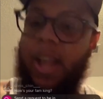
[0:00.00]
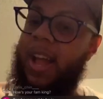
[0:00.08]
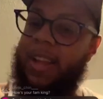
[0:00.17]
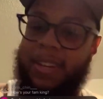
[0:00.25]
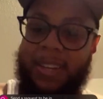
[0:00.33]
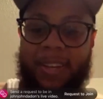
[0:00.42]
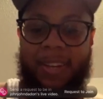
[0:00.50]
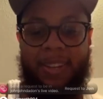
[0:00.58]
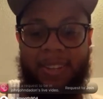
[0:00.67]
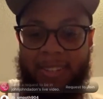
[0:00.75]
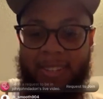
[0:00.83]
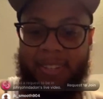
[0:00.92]
I need it.
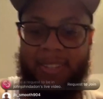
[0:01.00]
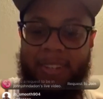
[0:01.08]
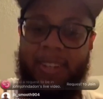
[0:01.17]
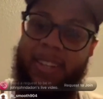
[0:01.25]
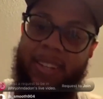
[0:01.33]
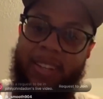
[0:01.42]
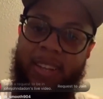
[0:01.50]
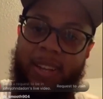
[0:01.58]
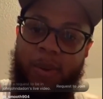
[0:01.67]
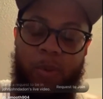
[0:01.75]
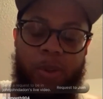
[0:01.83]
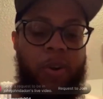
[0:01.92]

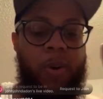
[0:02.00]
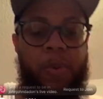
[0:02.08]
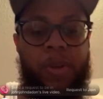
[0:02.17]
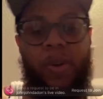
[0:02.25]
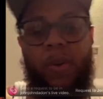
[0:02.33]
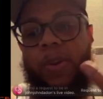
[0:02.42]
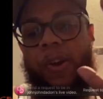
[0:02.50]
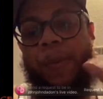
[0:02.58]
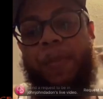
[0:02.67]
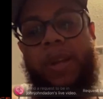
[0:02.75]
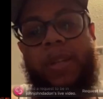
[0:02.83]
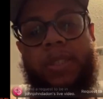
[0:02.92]
We gonna
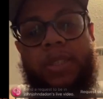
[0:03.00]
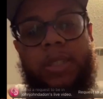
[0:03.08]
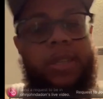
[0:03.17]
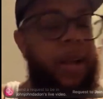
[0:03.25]
break this shit